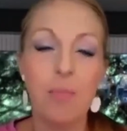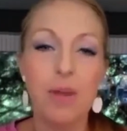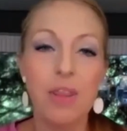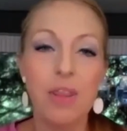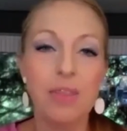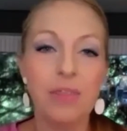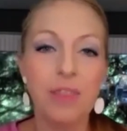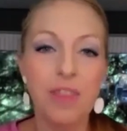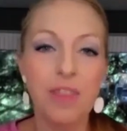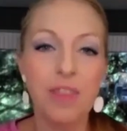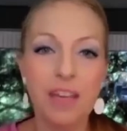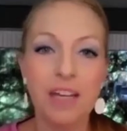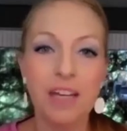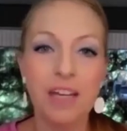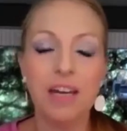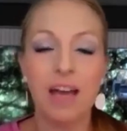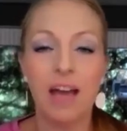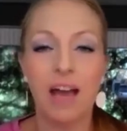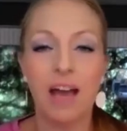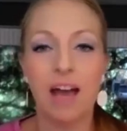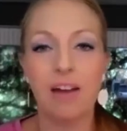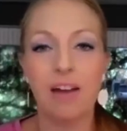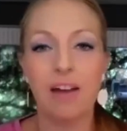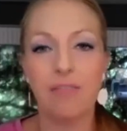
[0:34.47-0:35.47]
But
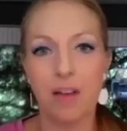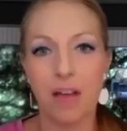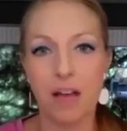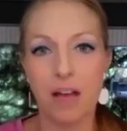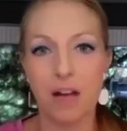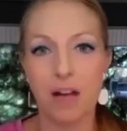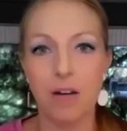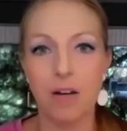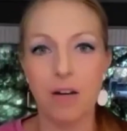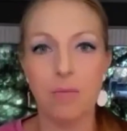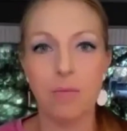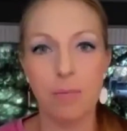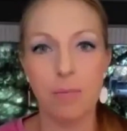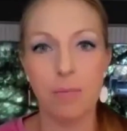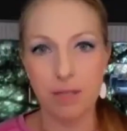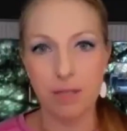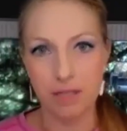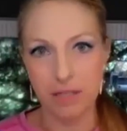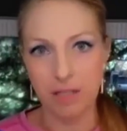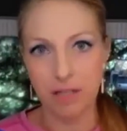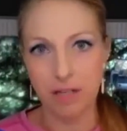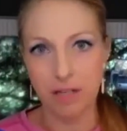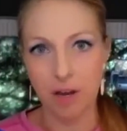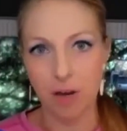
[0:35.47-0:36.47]
then I found my
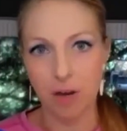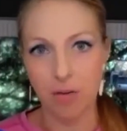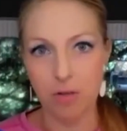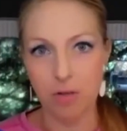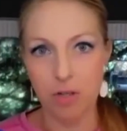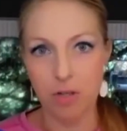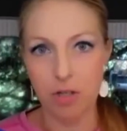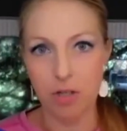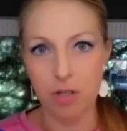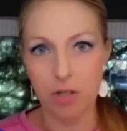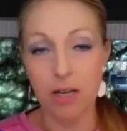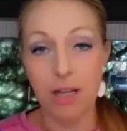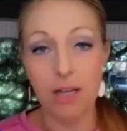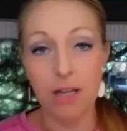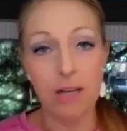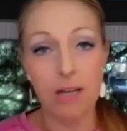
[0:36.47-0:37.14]
business coach.